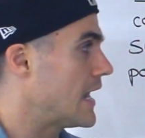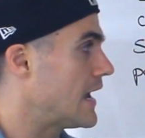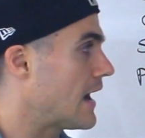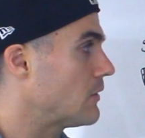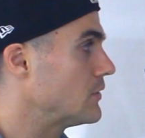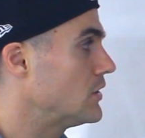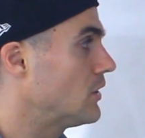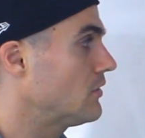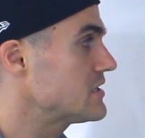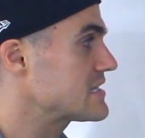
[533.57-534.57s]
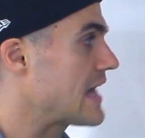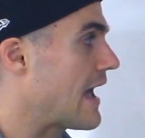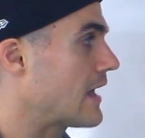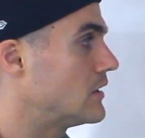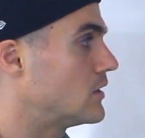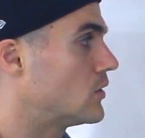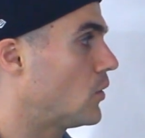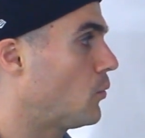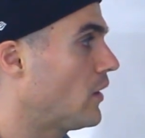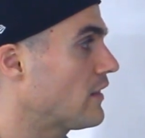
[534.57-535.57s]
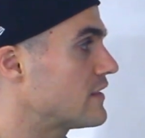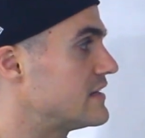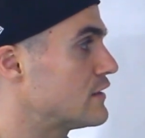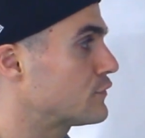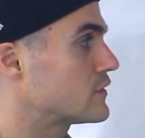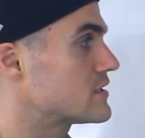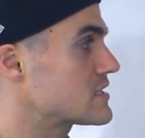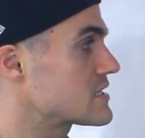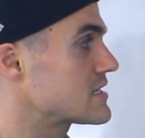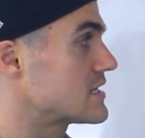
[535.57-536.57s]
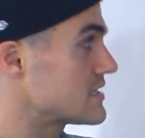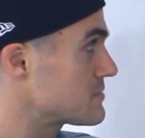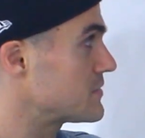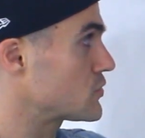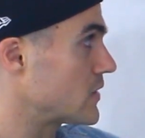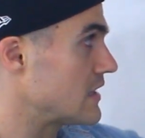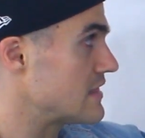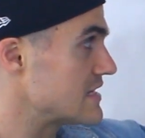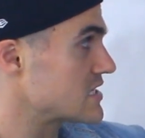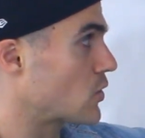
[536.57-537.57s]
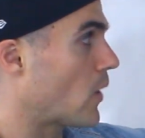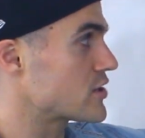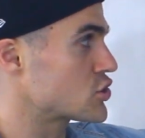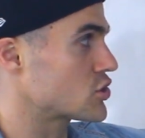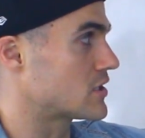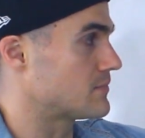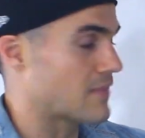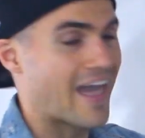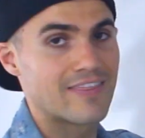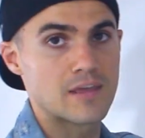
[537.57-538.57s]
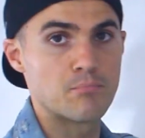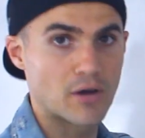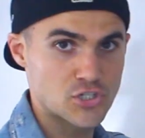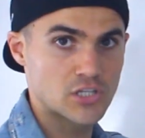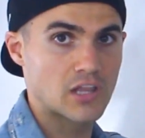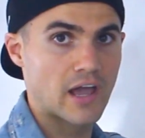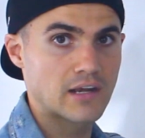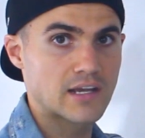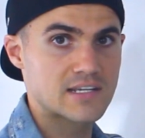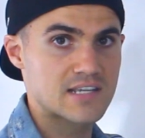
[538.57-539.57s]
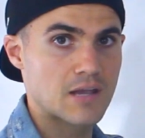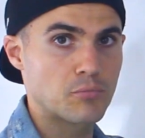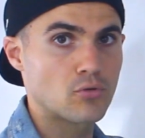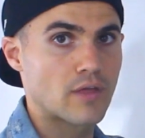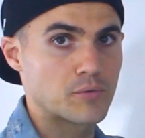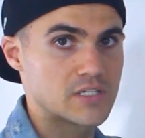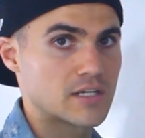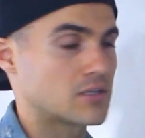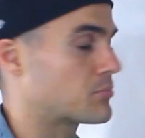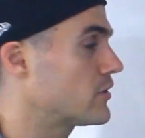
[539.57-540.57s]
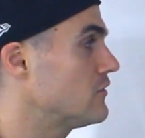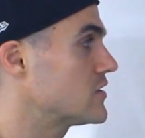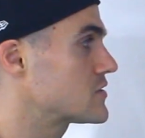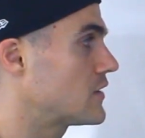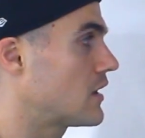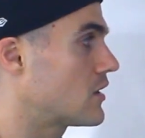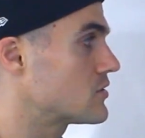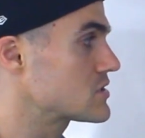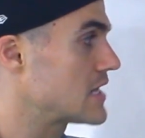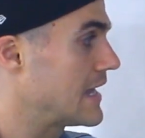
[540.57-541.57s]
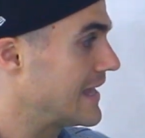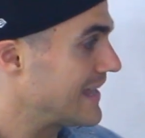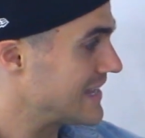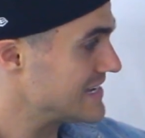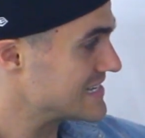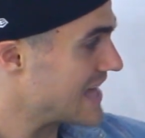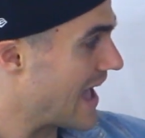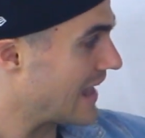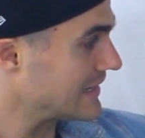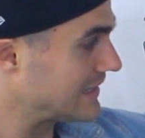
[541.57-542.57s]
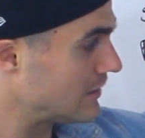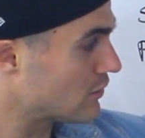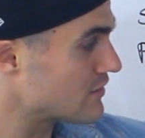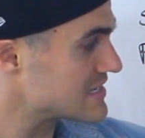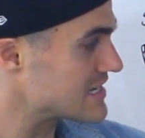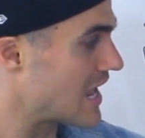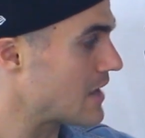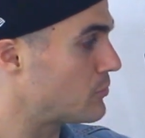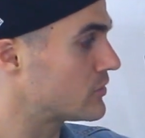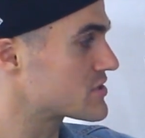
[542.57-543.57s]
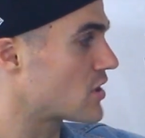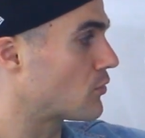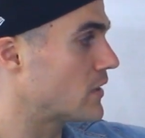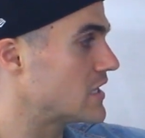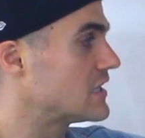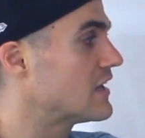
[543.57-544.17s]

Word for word: Now, notice that one of the differences between this question and the budget line example that we did in the previous videos is that here this table is already